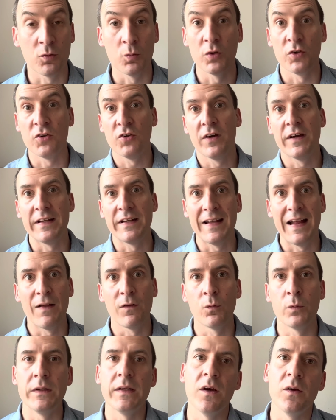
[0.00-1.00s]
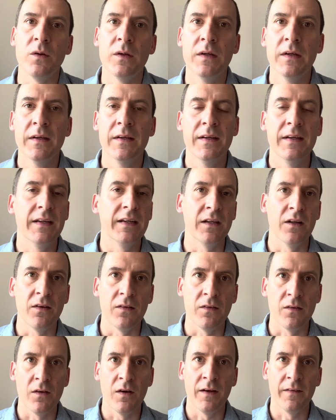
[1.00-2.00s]
side and out the window, you
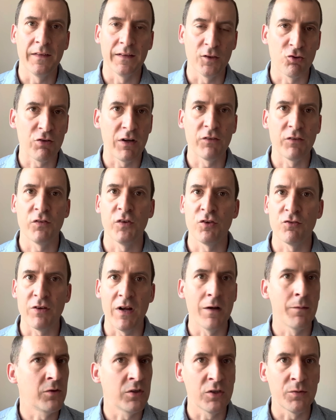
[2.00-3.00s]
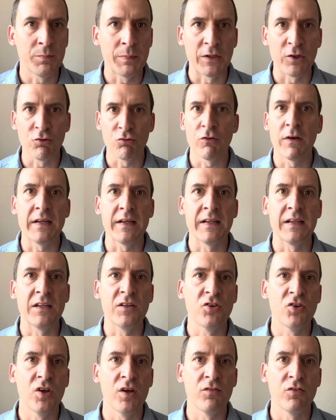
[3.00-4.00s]
know, I think the transfer strategy has been great and he
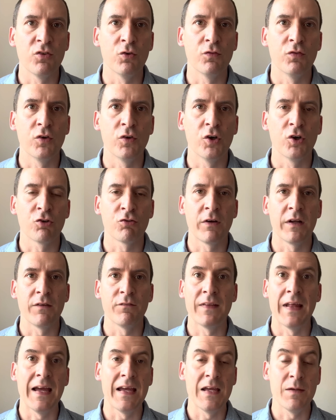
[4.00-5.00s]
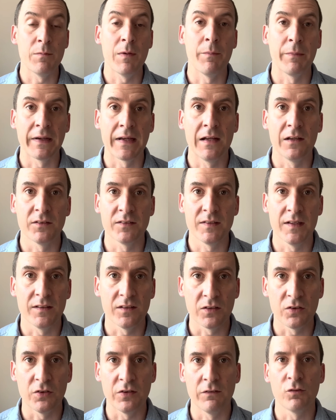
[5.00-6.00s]
deserves an awful lot of credit for that, him and Mikel Arteta,
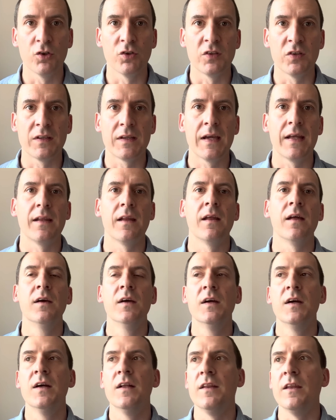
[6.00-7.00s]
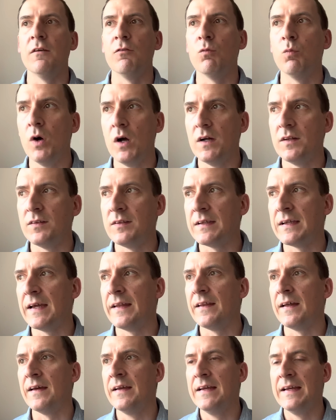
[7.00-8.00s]
because they've got together, they've worked
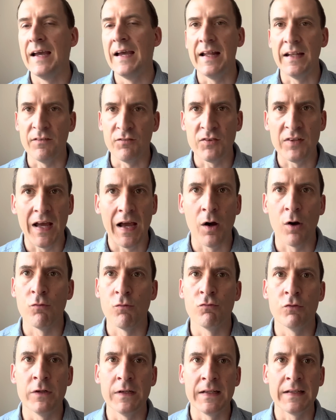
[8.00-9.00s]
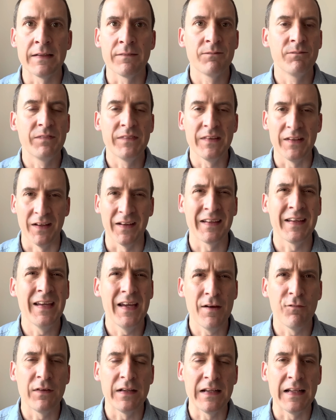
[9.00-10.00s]
together and they've set out a really, you know,
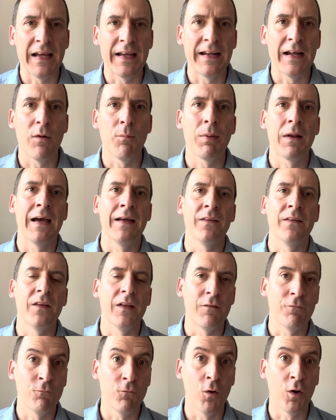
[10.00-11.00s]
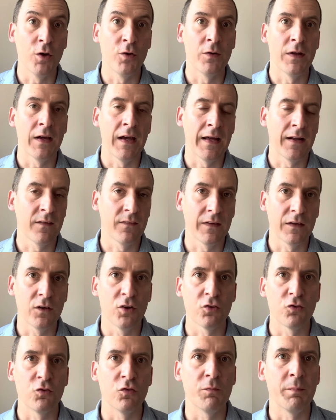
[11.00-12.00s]
carefully laid out plan that they've followed, and I think
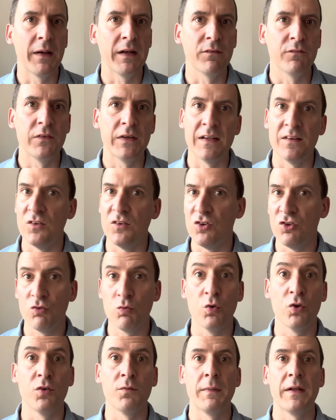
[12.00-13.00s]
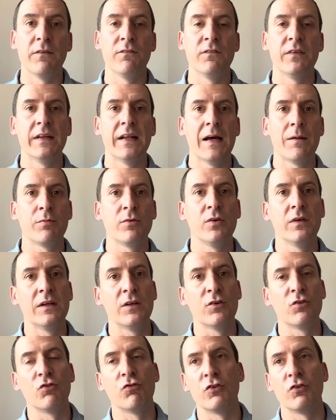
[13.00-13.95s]
Arsenal benefited and the squad has benefited absolutely as a